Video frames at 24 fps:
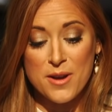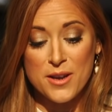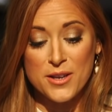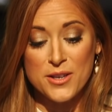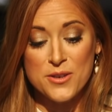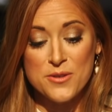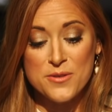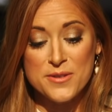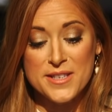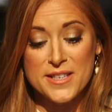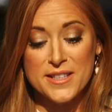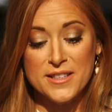
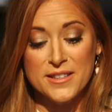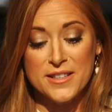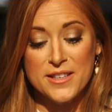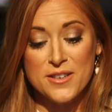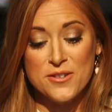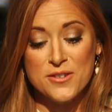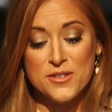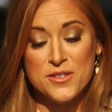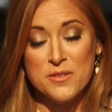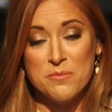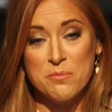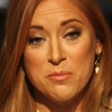accusing the
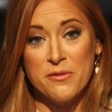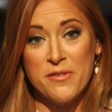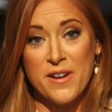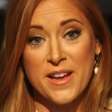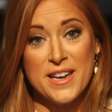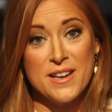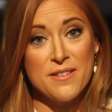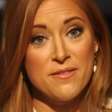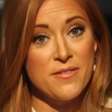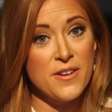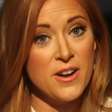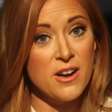leaders of
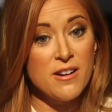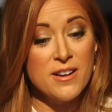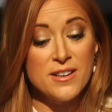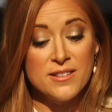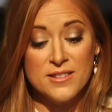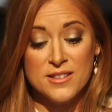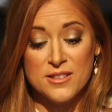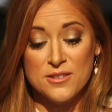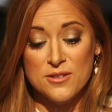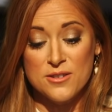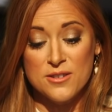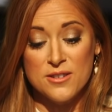providing very
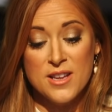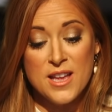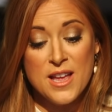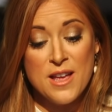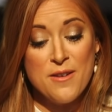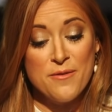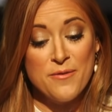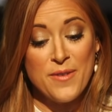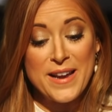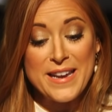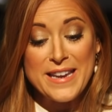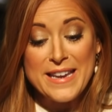little
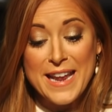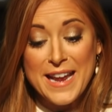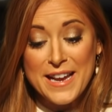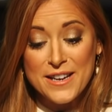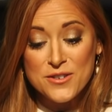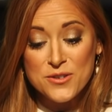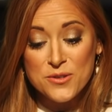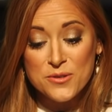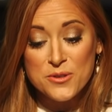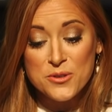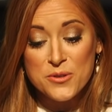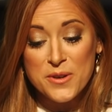
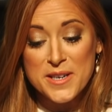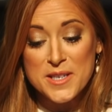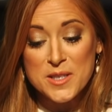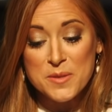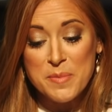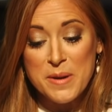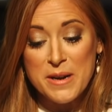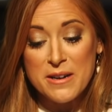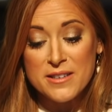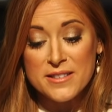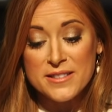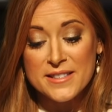financial
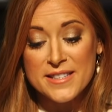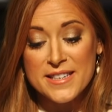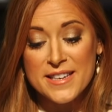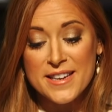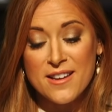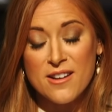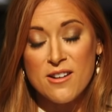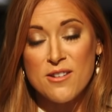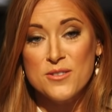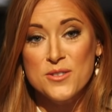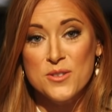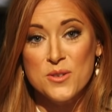transparency
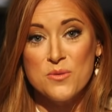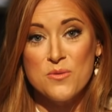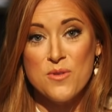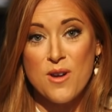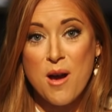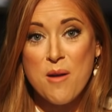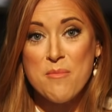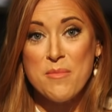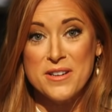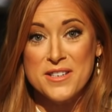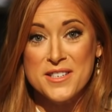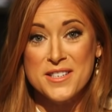and also
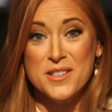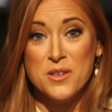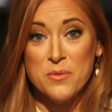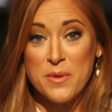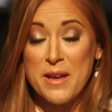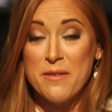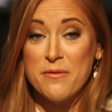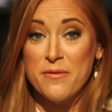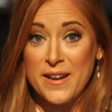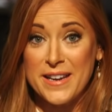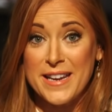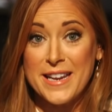not much in the
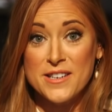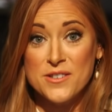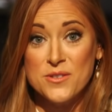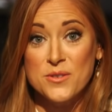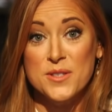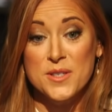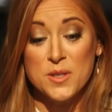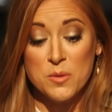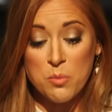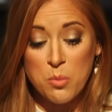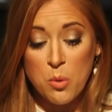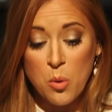way of financial
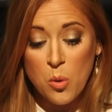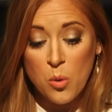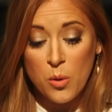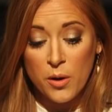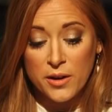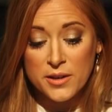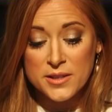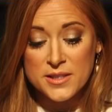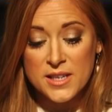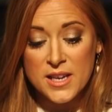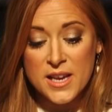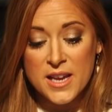
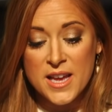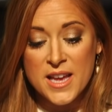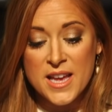support.